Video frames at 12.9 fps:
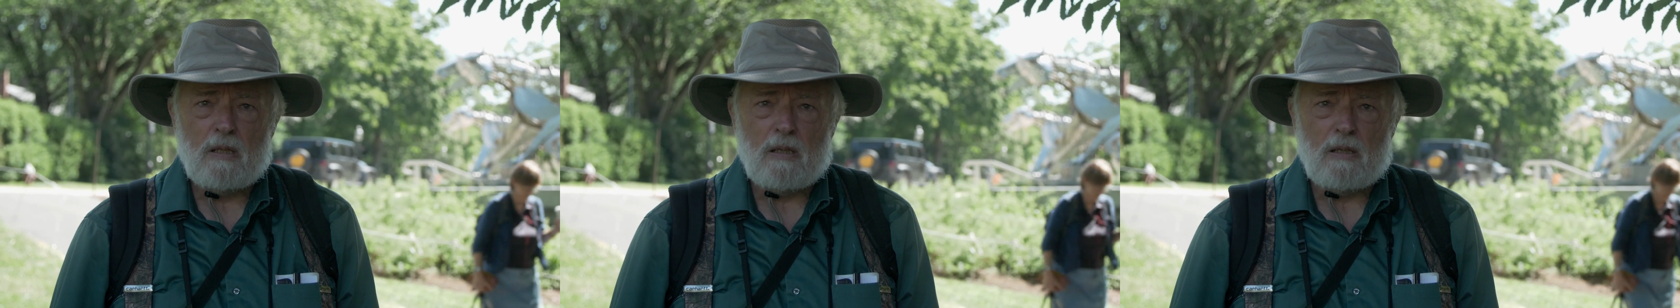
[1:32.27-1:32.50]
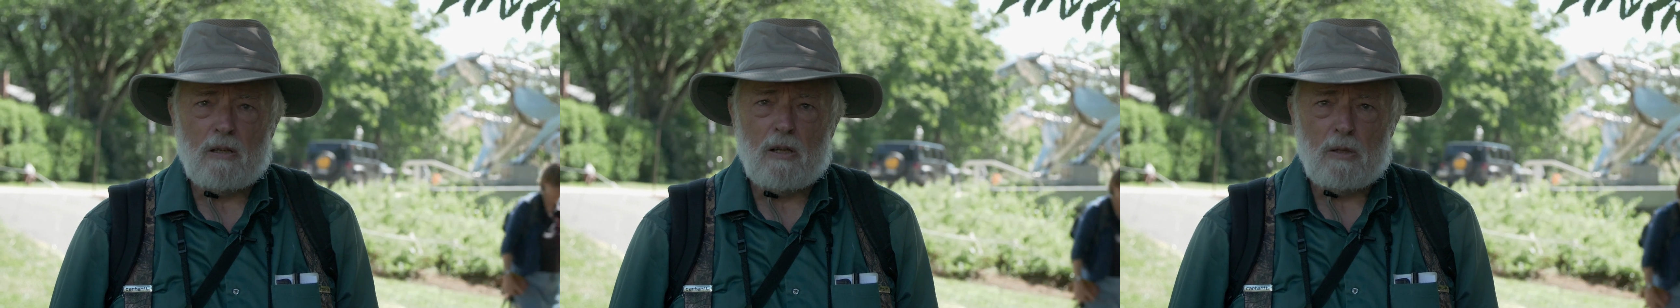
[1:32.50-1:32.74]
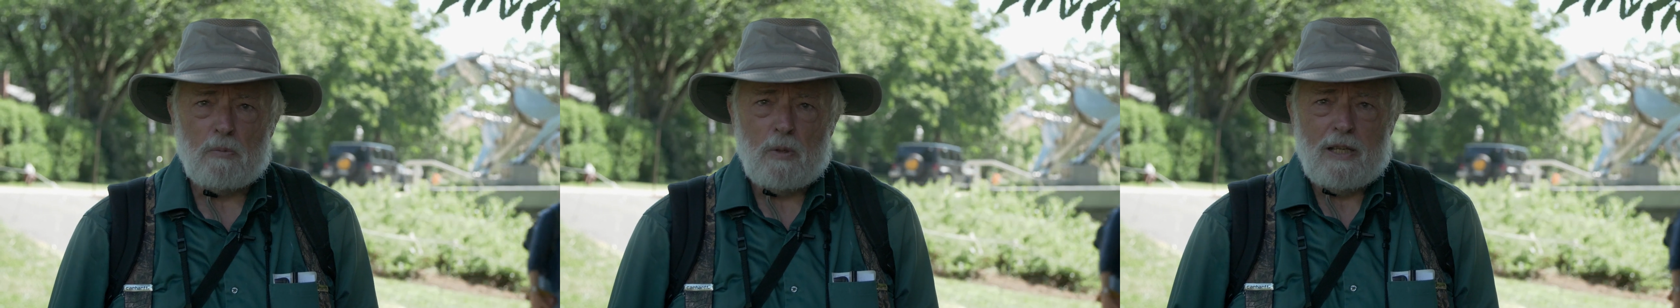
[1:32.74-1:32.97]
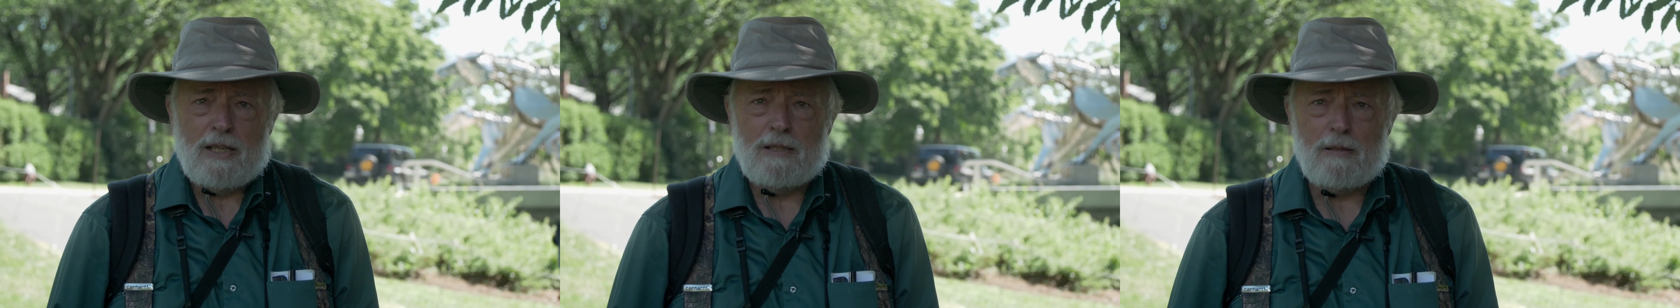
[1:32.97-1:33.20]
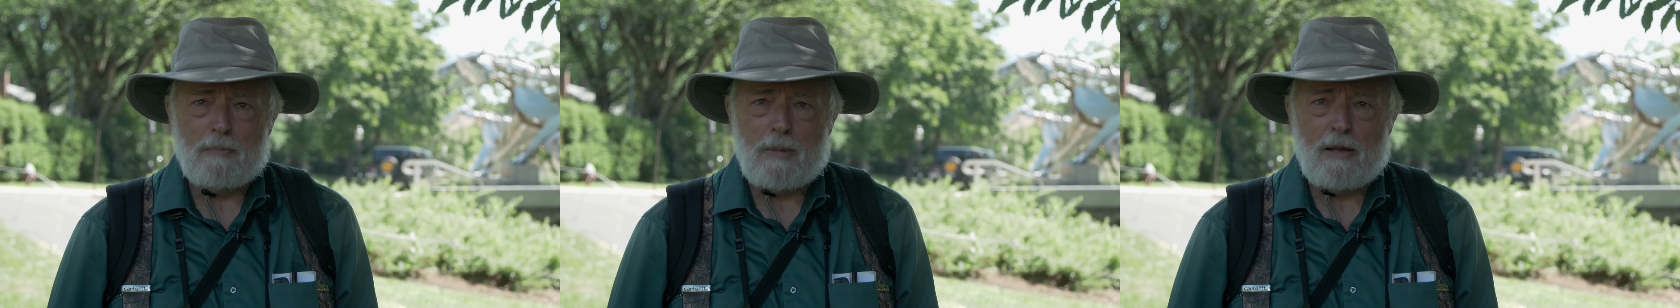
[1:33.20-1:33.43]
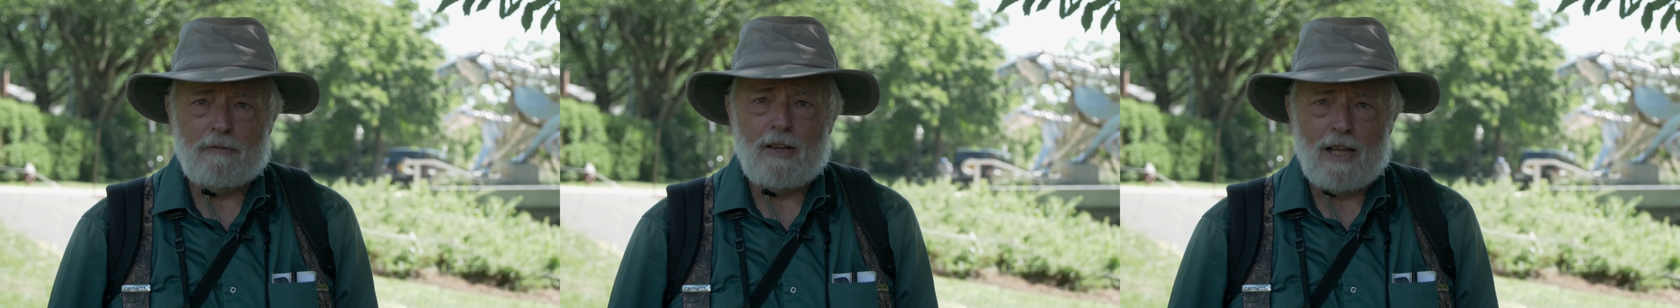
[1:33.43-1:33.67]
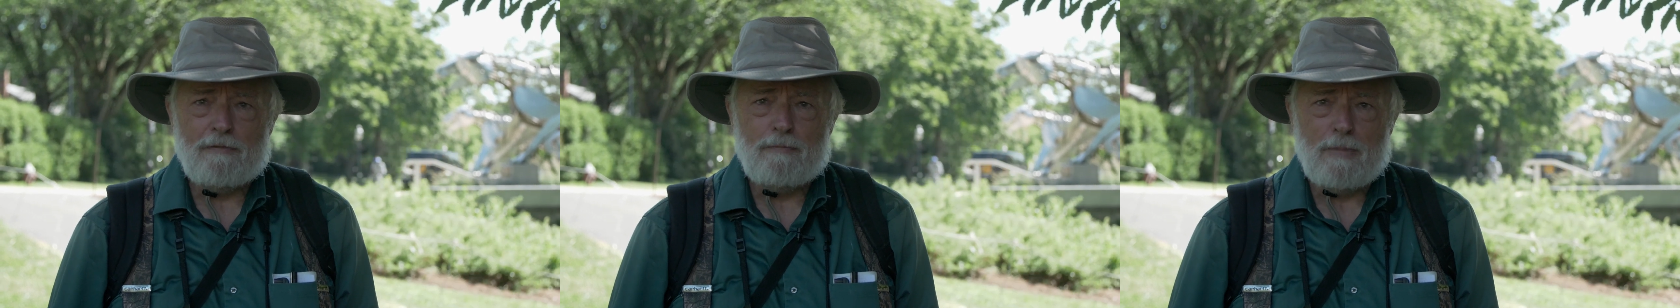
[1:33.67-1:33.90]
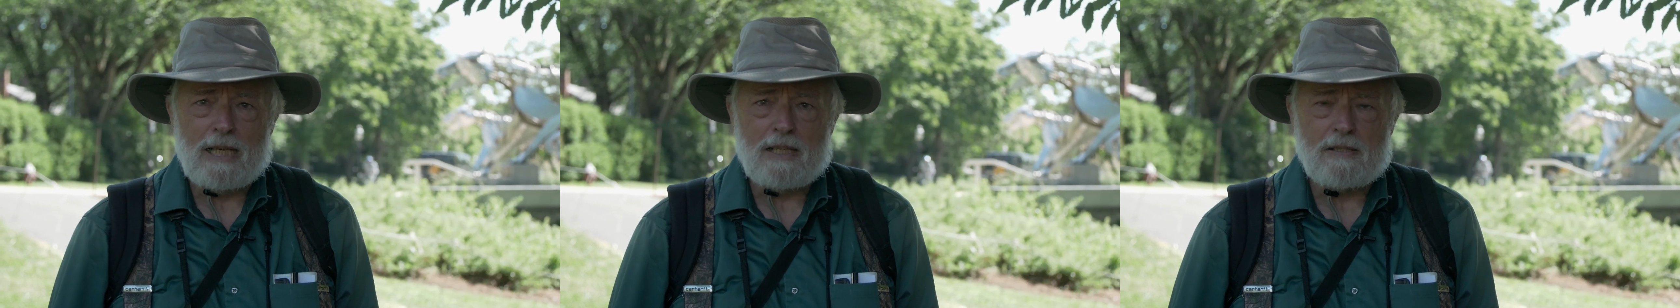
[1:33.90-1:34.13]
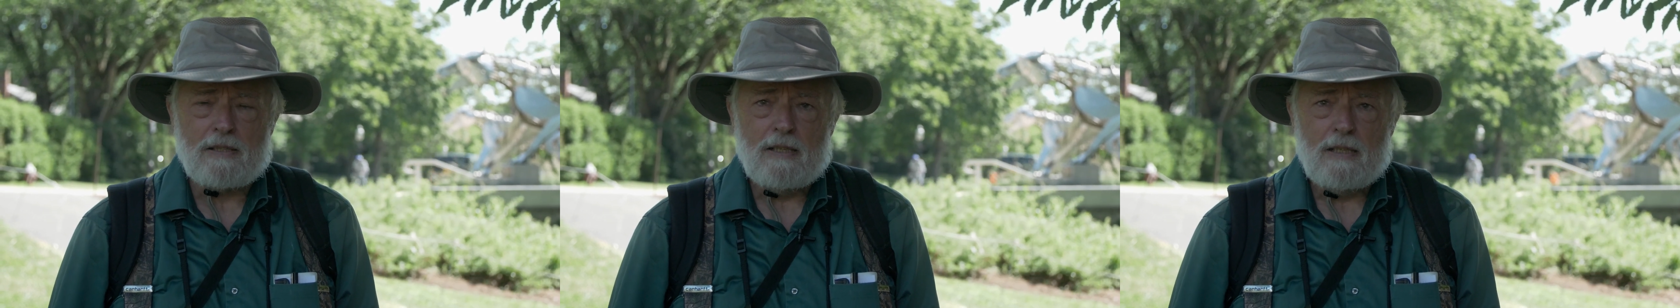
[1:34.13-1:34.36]
uh, all within about five
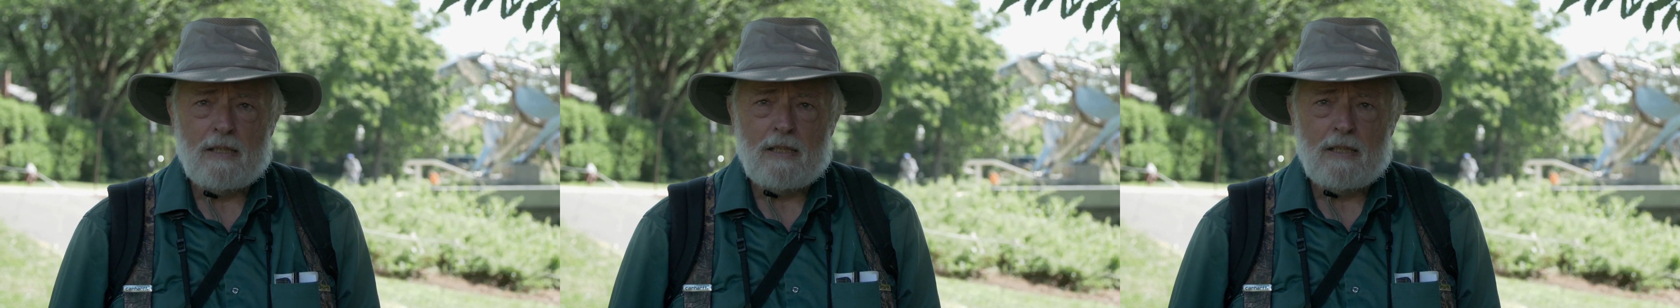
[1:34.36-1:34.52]
minutes.